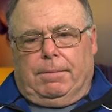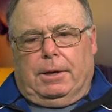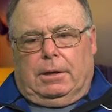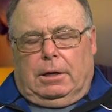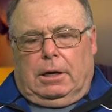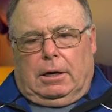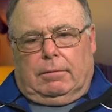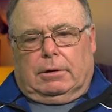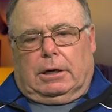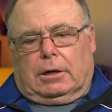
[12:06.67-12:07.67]
and they
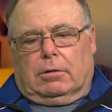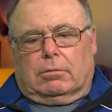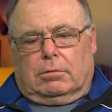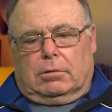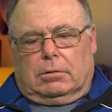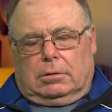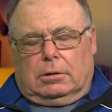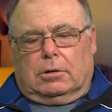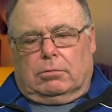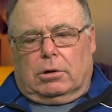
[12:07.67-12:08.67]
have like a
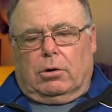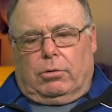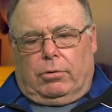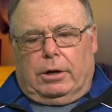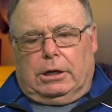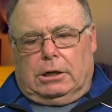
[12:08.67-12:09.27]
rotary